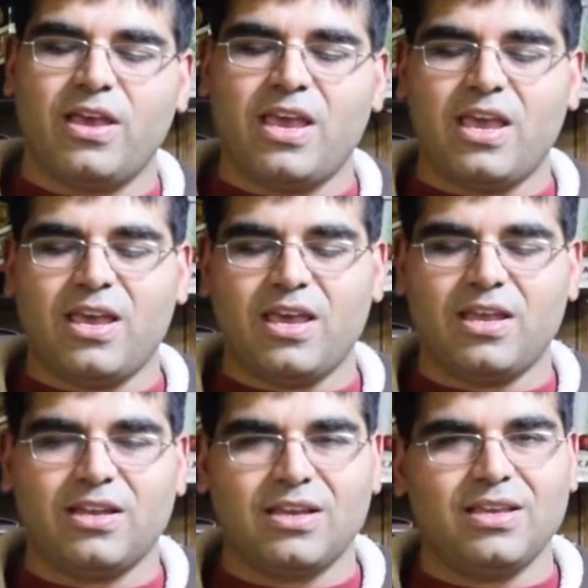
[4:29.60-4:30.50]

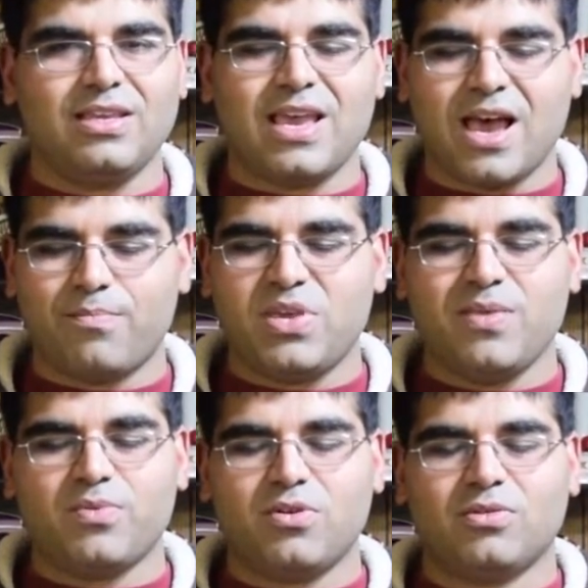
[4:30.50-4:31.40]
And yeah,
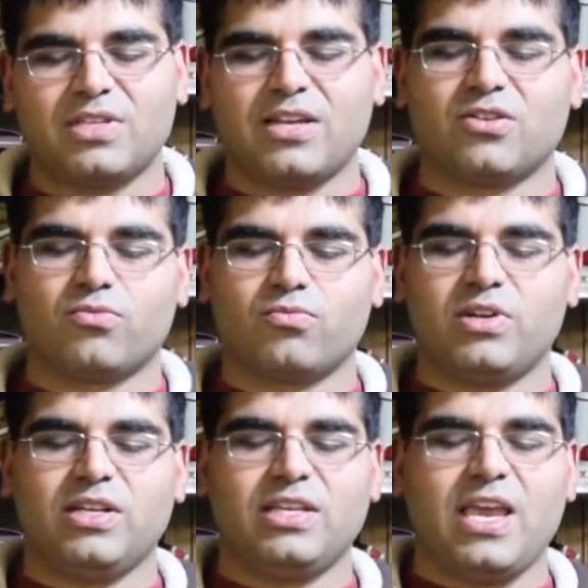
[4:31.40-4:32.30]
people will tend to
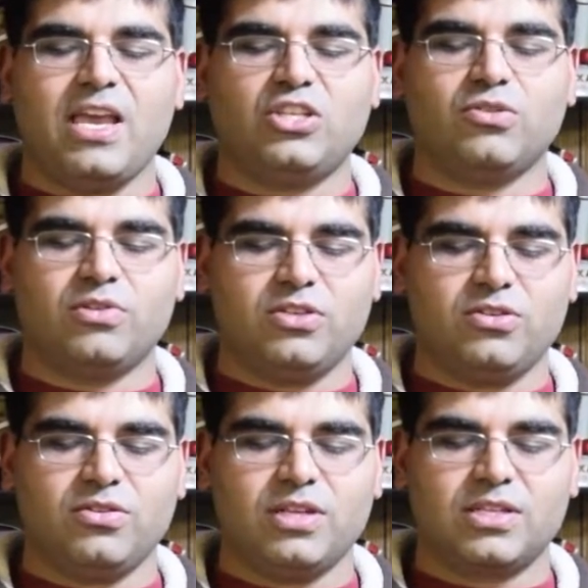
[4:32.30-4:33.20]
really hate you when you
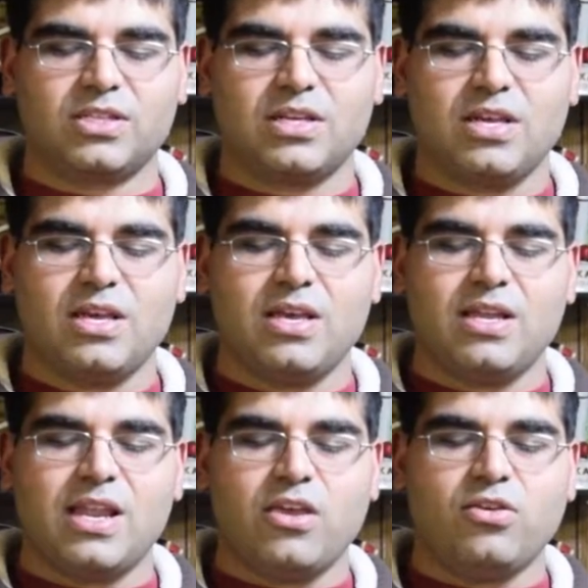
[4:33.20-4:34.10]
do this.
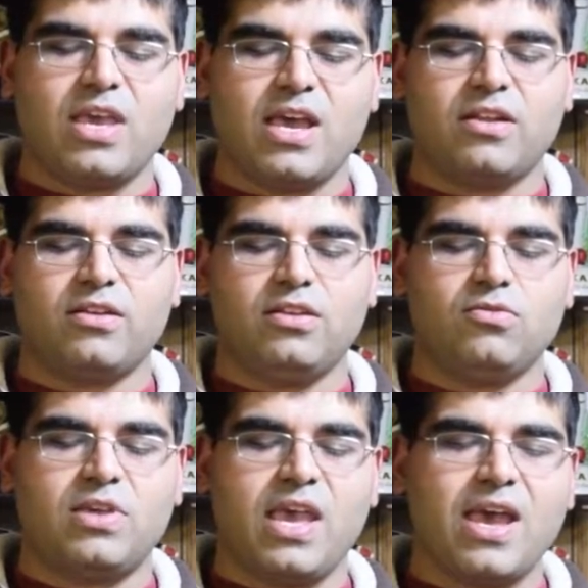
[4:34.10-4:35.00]
Now you can uh,
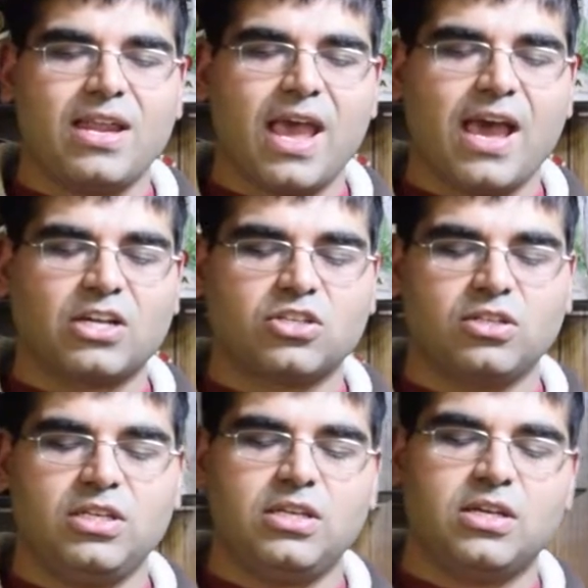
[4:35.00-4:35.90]
you can
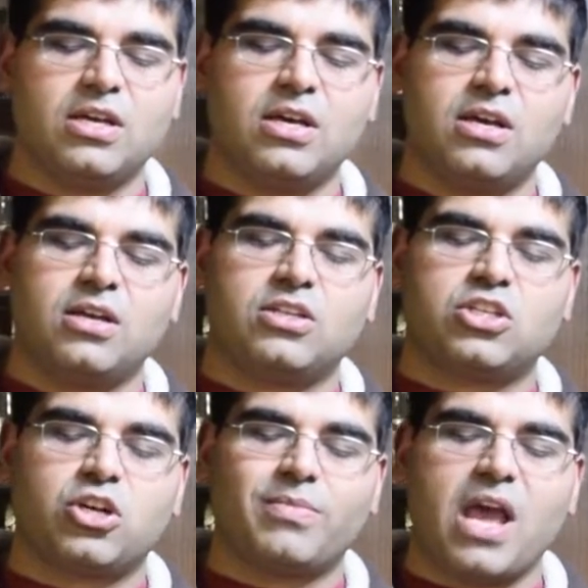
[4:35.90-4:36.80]
actually
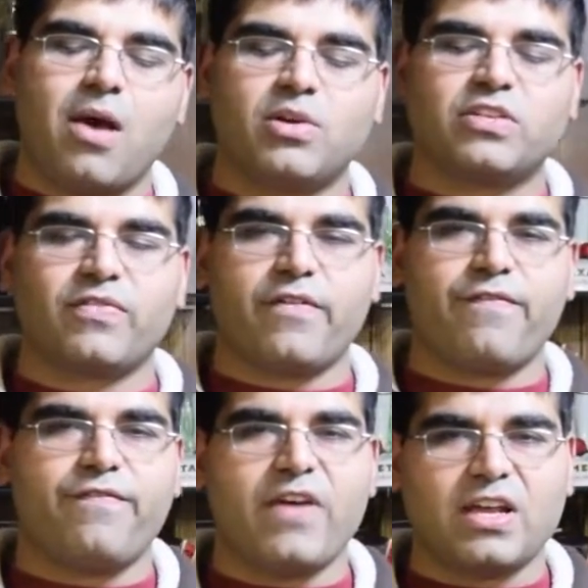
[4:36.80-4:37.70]
determine how much of an
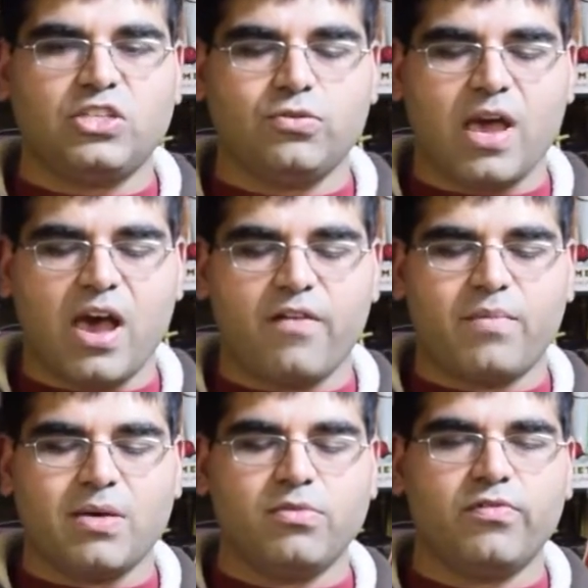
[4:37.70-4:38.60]
effect you have
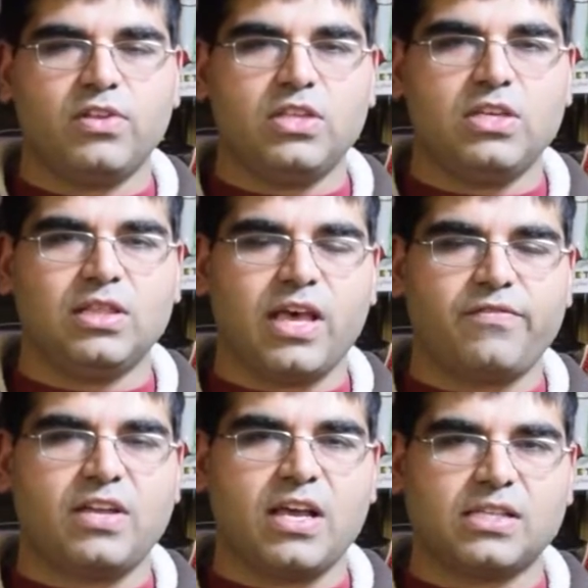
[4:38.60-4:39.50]
by moving the
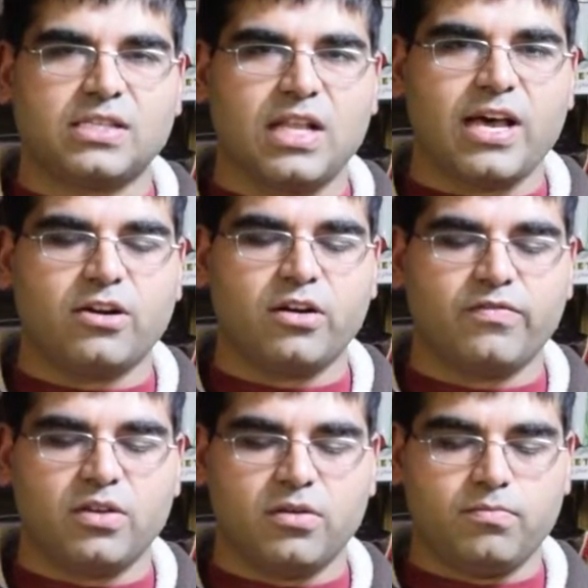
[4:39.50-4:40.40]
left-hand slider
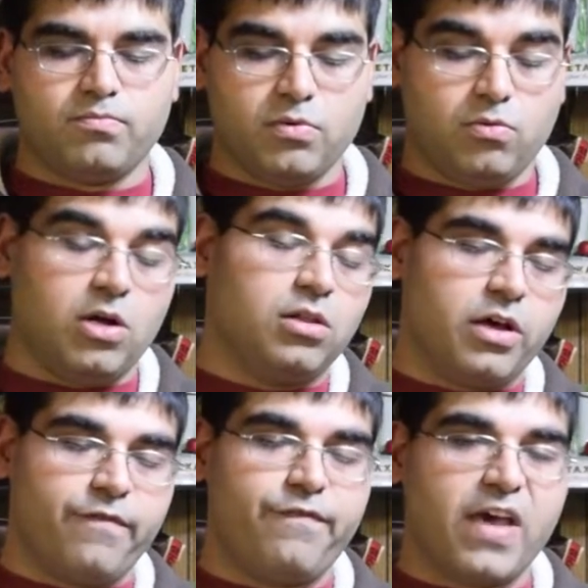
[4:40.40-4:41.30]
of the well
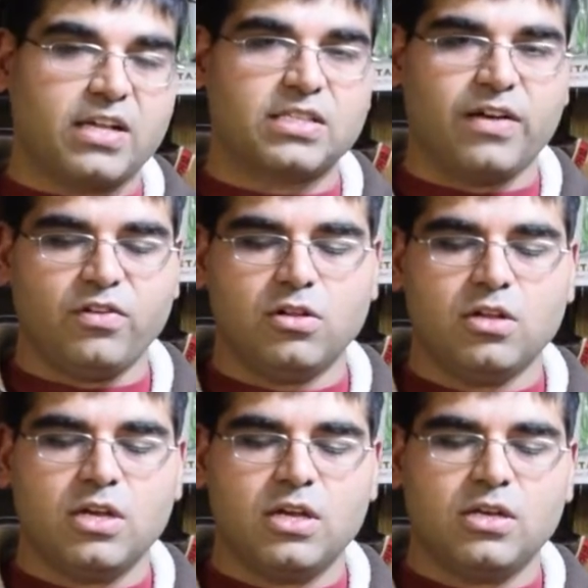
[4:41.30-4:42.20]
effects level
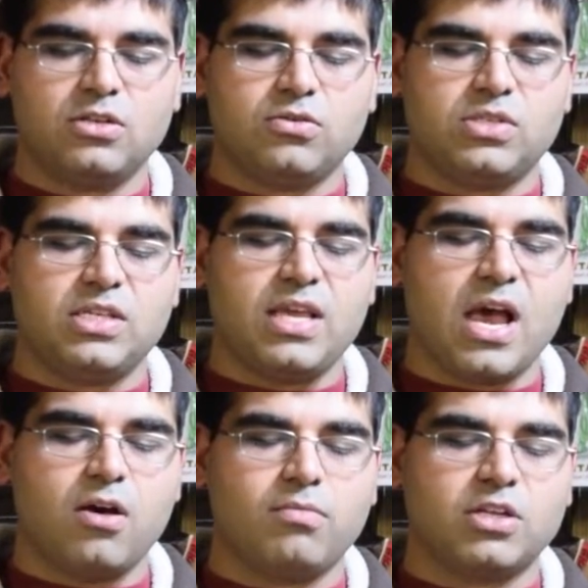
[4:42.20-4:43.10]
to see
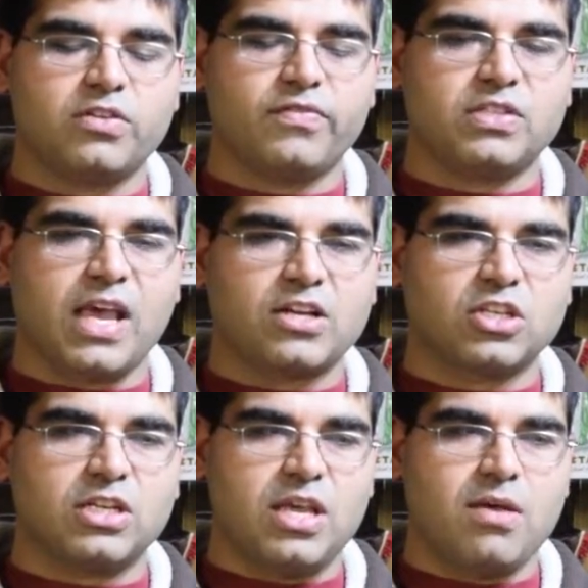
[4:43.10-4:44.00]
how much of it's
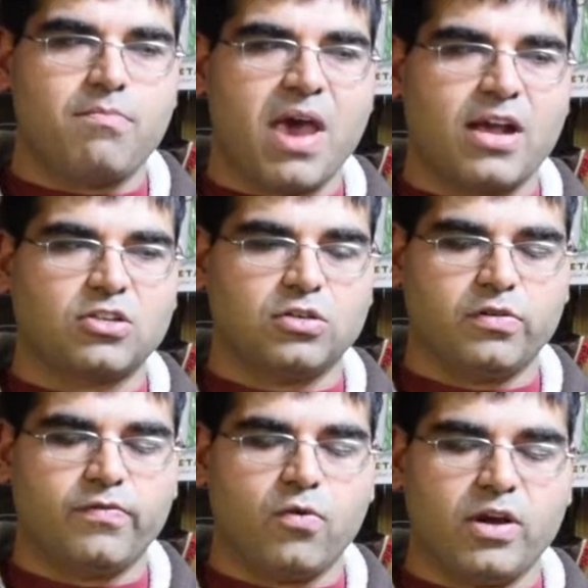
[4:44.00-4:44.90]
actually going to impact on
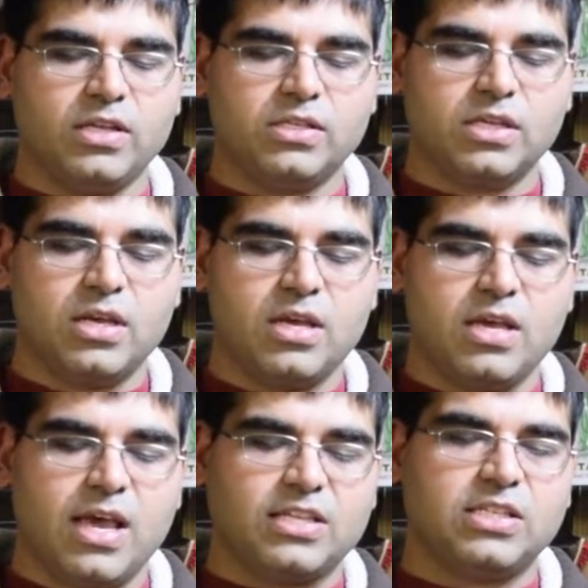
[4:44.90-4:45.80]
your voice.
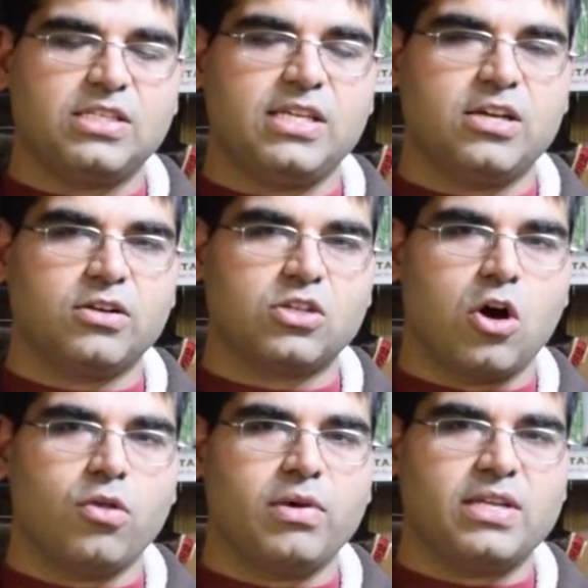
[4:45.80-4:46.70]
As you can see here, it's
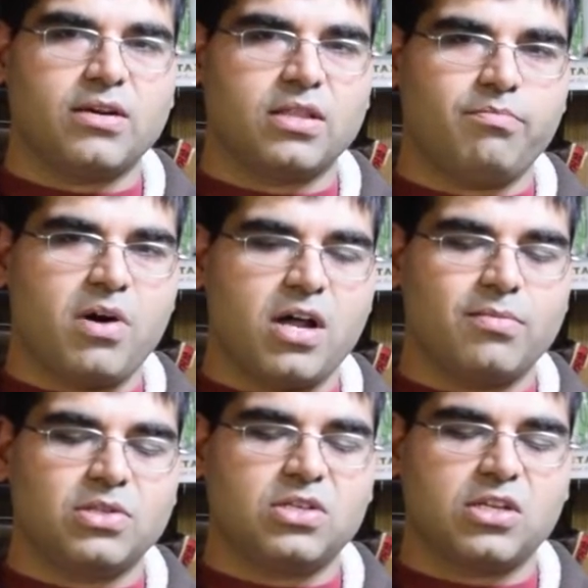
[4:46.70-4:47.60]
all the way down to the
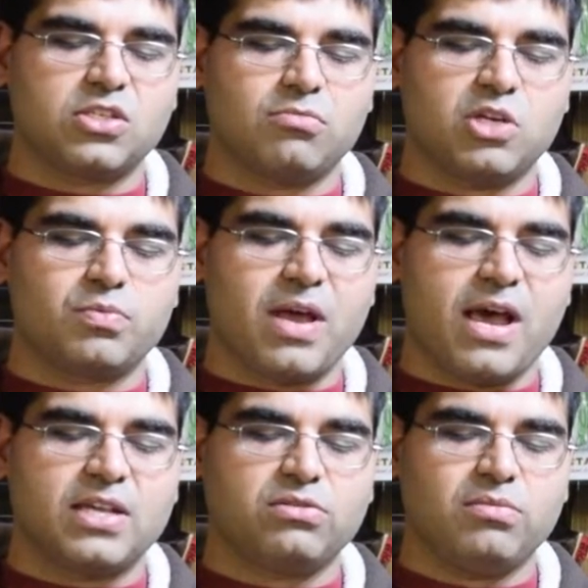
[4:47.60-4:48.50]
bottom. It's not so much, but
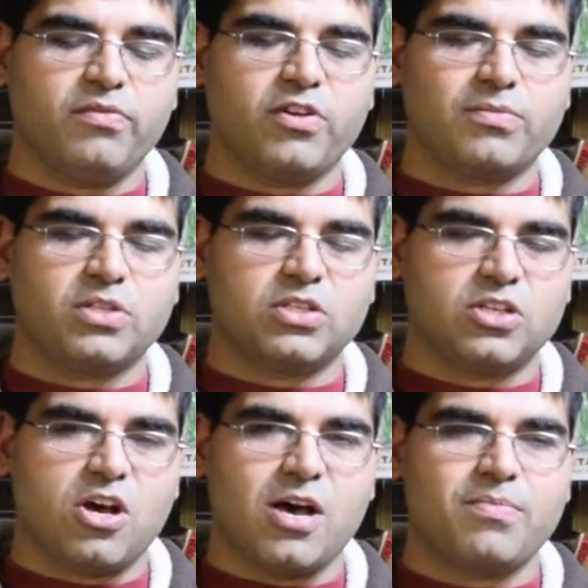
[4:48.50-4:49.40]
as we move it up to the
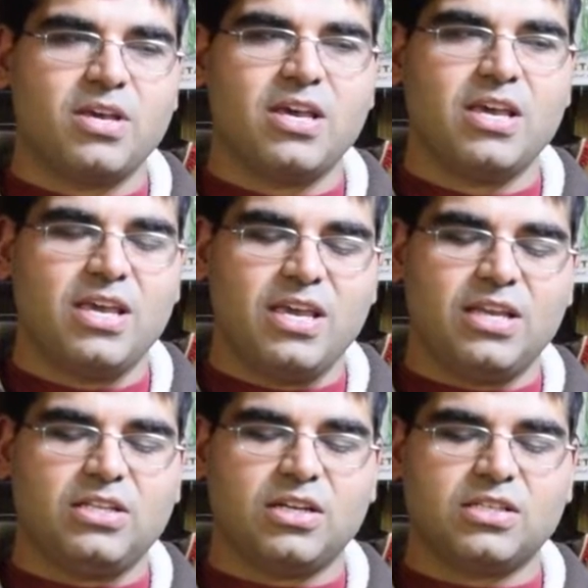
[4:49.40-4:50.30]
top,
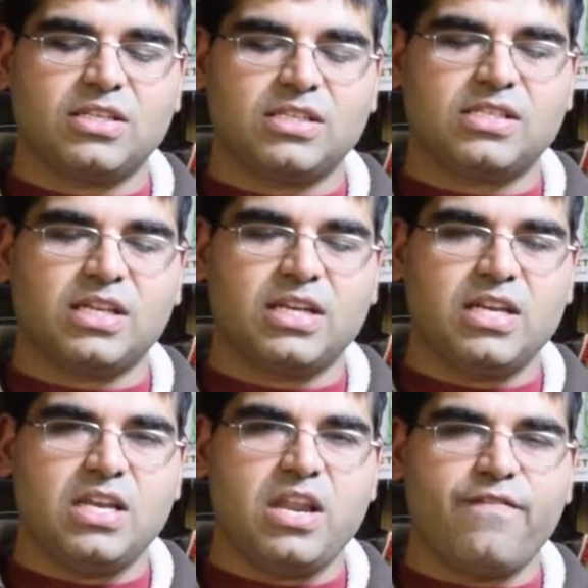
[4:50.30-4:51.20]
it does get
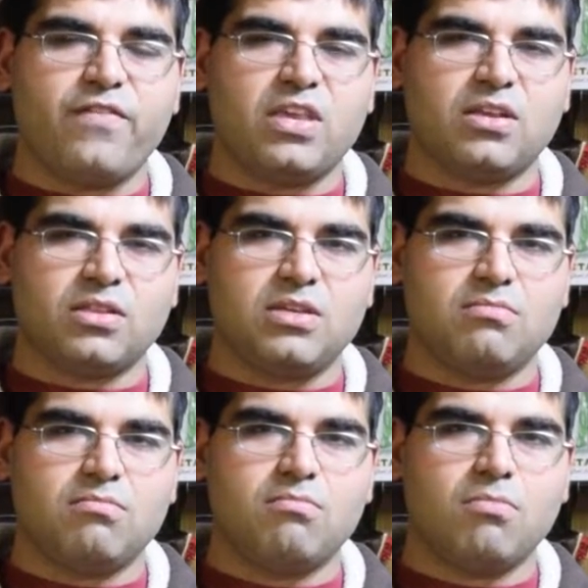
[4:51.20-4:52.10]
significantly
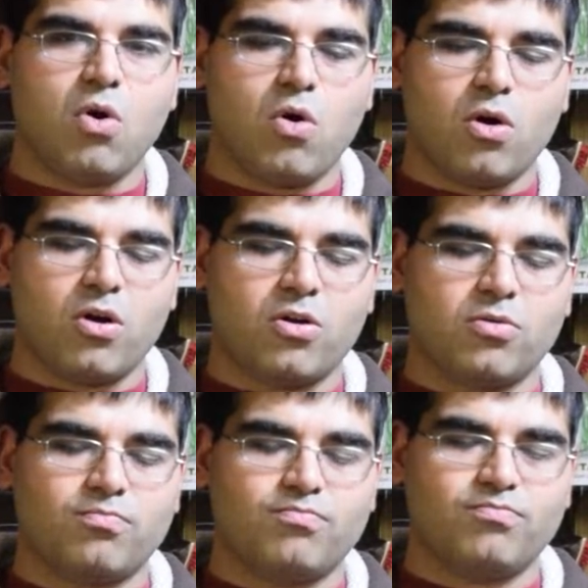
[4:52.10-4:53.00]

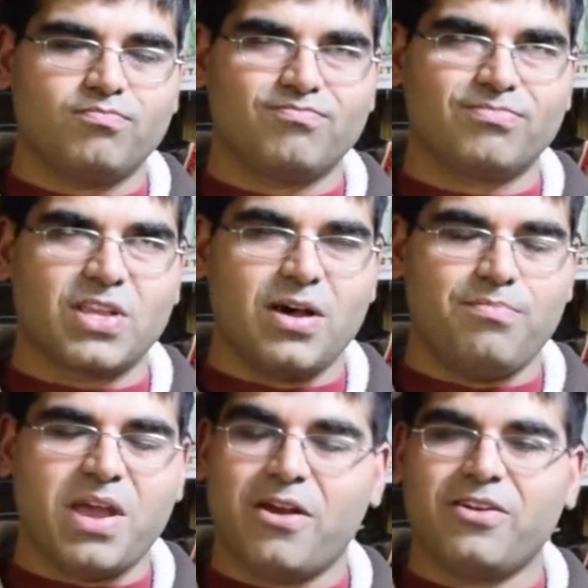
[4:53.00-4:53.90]
more
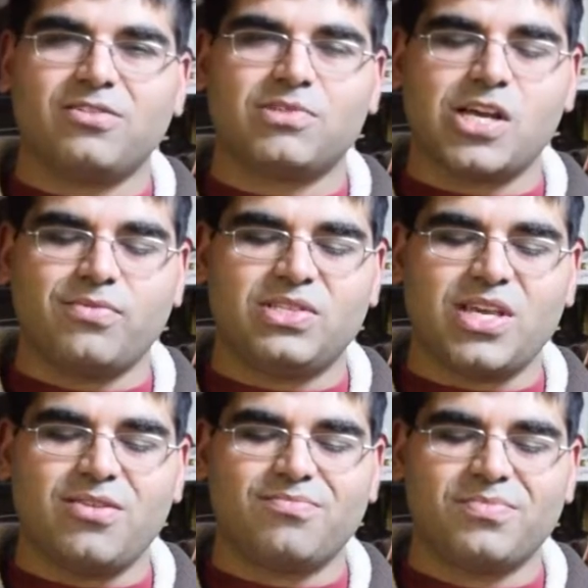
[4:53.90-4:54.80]
apparent, shall we
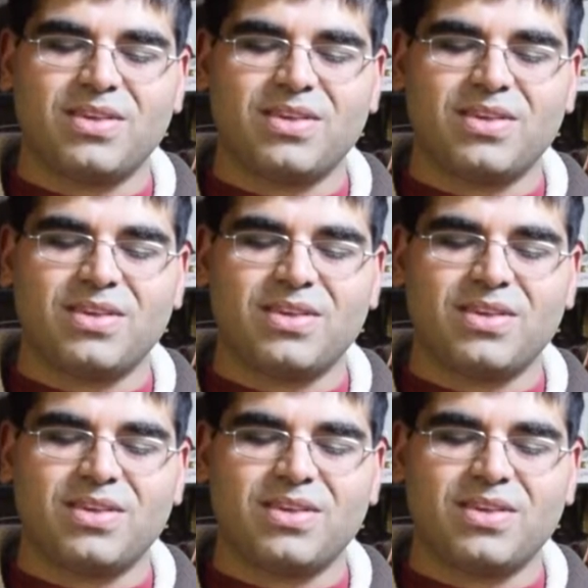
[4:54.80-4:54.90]
say?